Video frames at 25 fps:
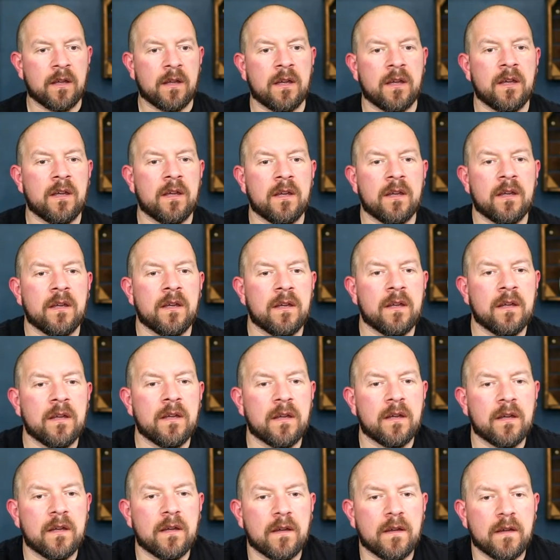Uh,
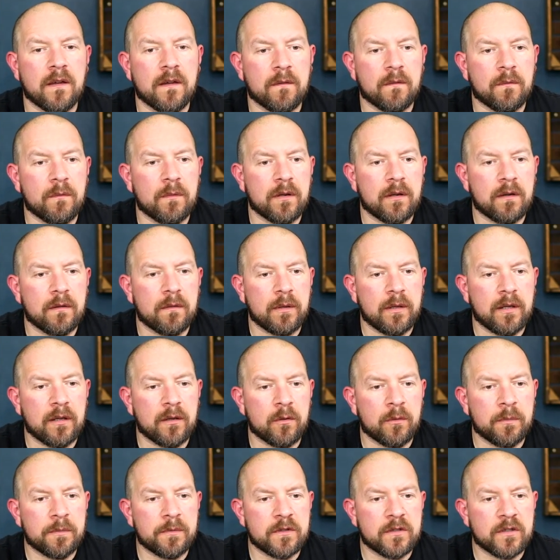where are we
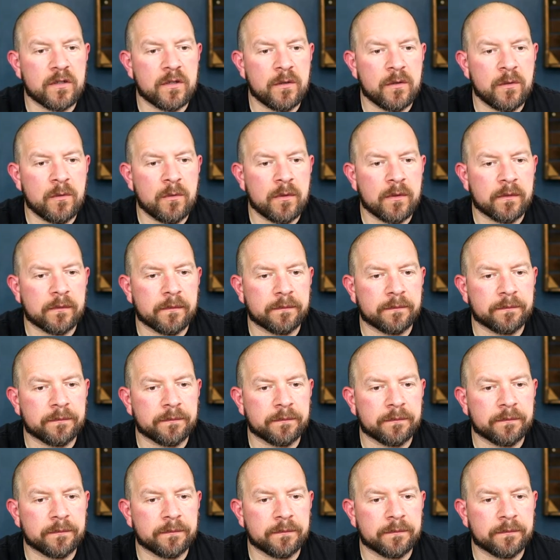up to?